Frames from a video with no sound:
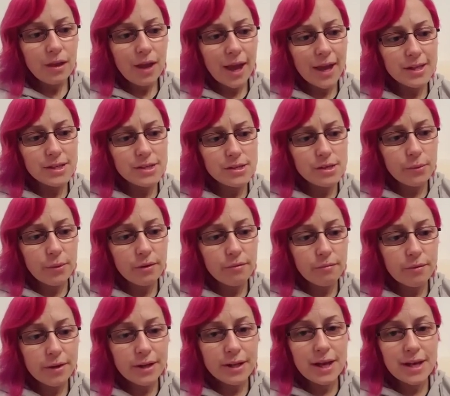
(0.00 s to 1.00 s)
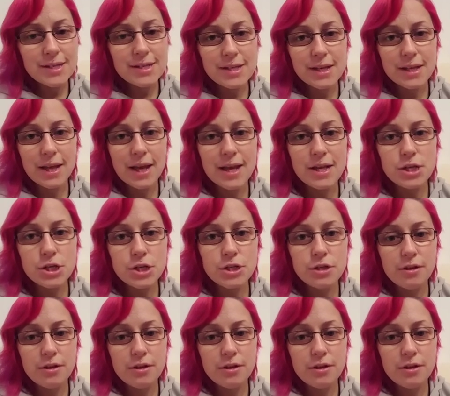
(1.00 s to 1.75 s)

And so I realized at the end of